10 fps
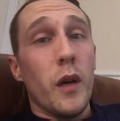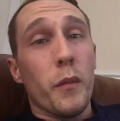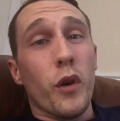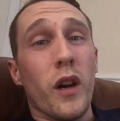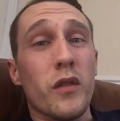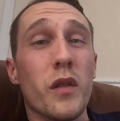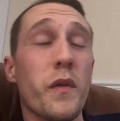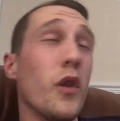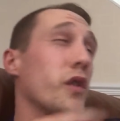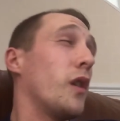but I just
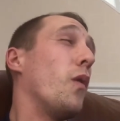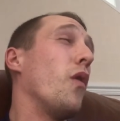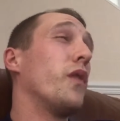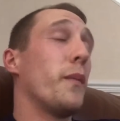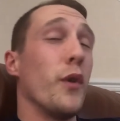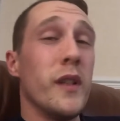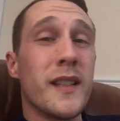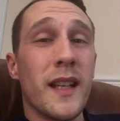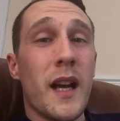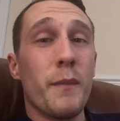thought I'd go over the points
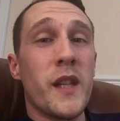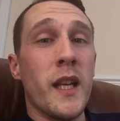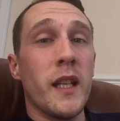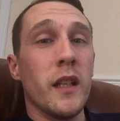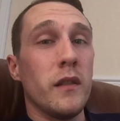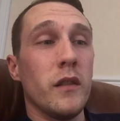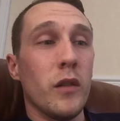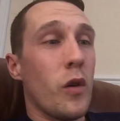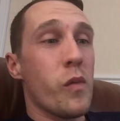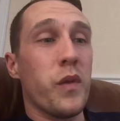that I'm thinking.
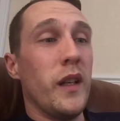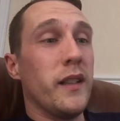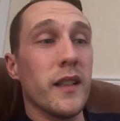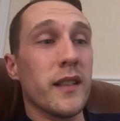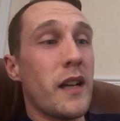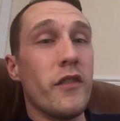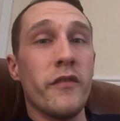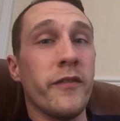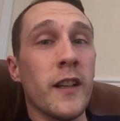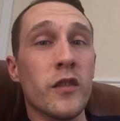Hopefully there's Everton
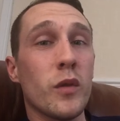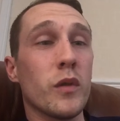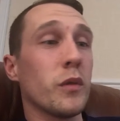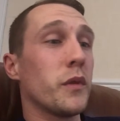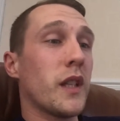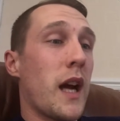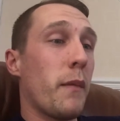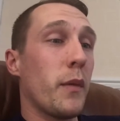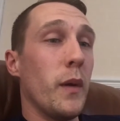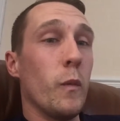fans who
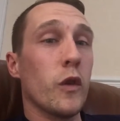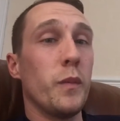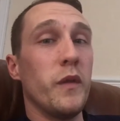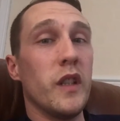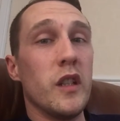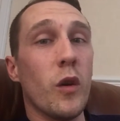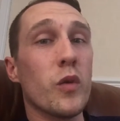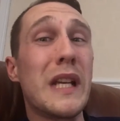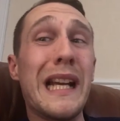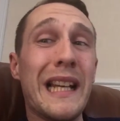subscribe to me and watch my videos.